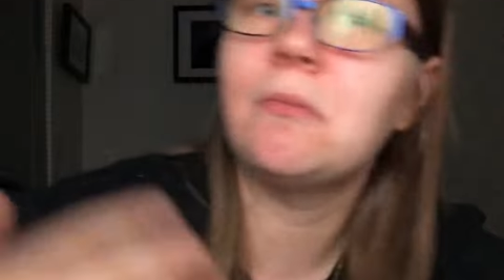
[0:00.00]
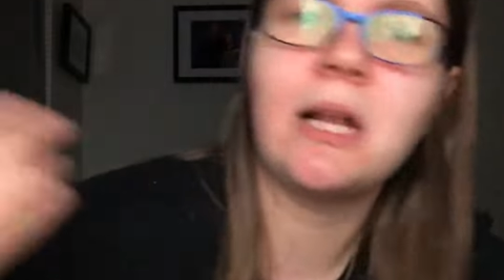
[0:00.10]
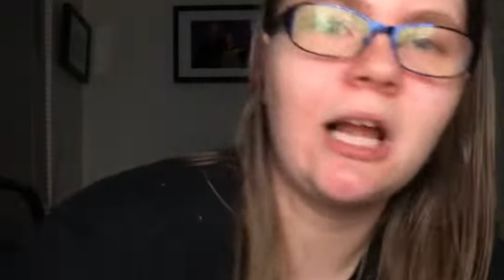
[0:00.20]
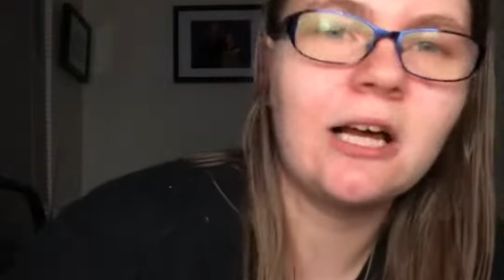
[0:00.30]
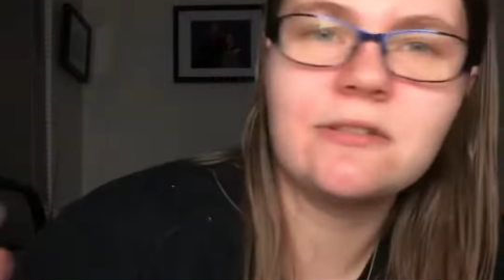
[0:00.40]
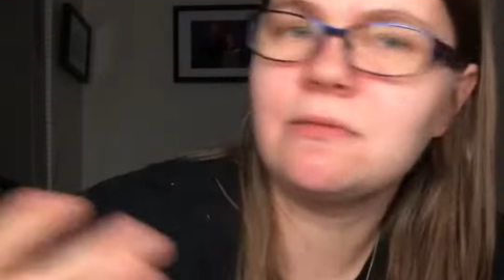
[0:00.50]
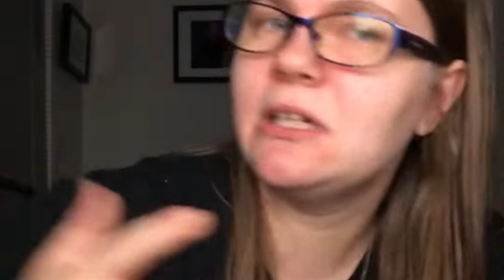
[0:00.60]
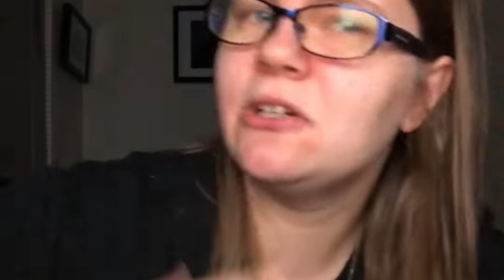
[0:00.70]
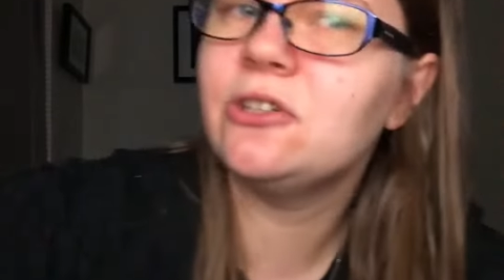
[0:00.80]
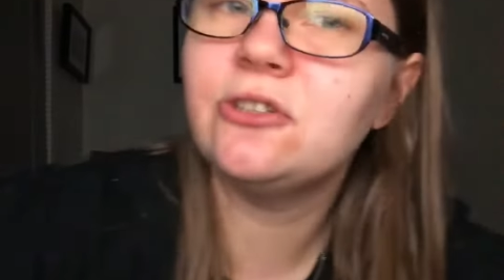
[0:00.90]
my last
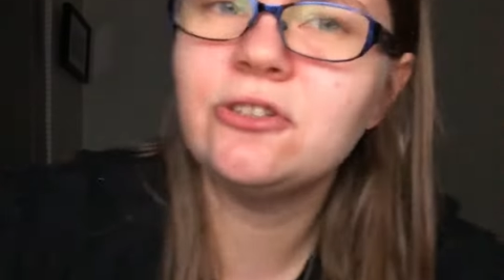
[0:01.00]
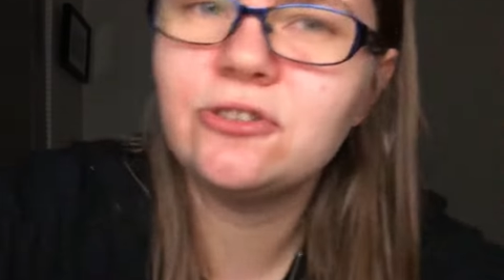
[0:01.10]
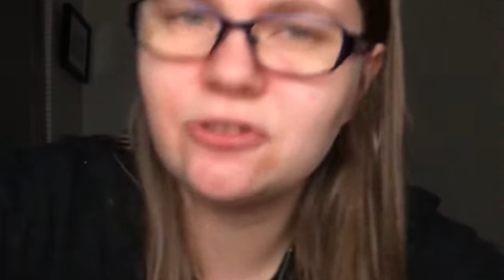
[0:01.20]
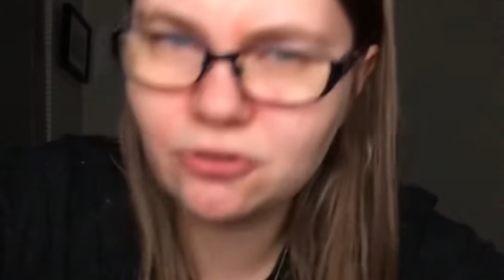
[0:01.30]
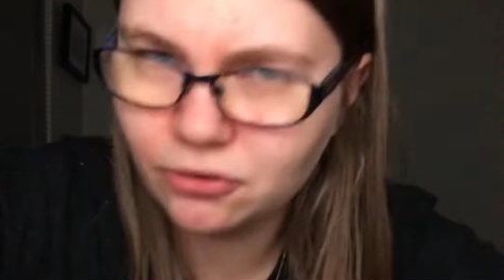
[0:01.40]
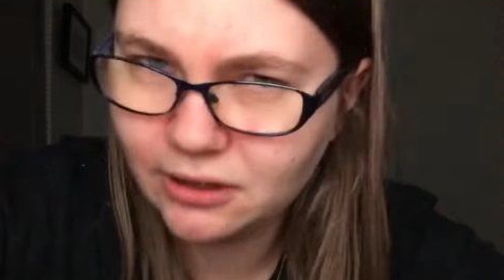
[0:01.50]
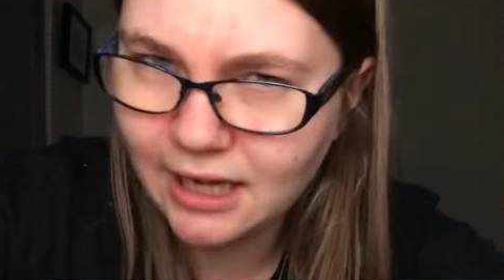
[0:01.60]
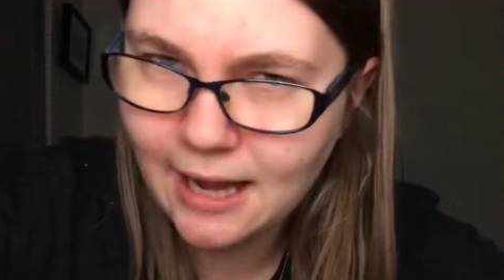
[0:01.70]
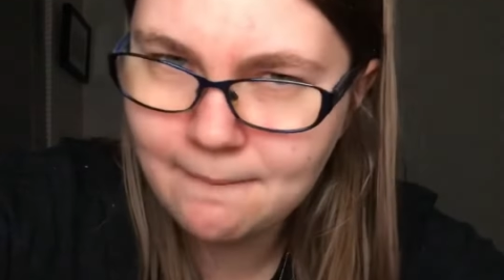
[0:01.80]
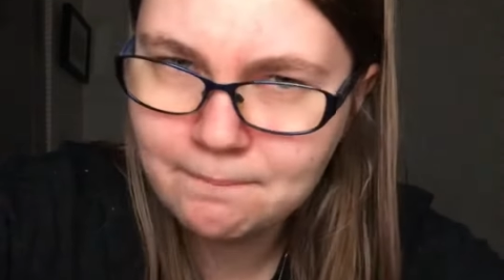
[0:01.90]
video you saw
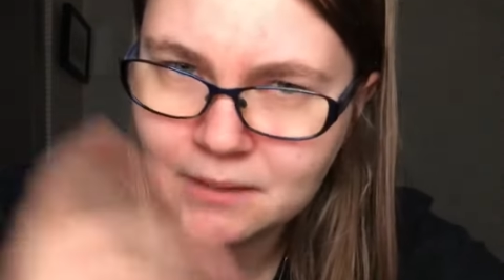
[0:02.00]
that.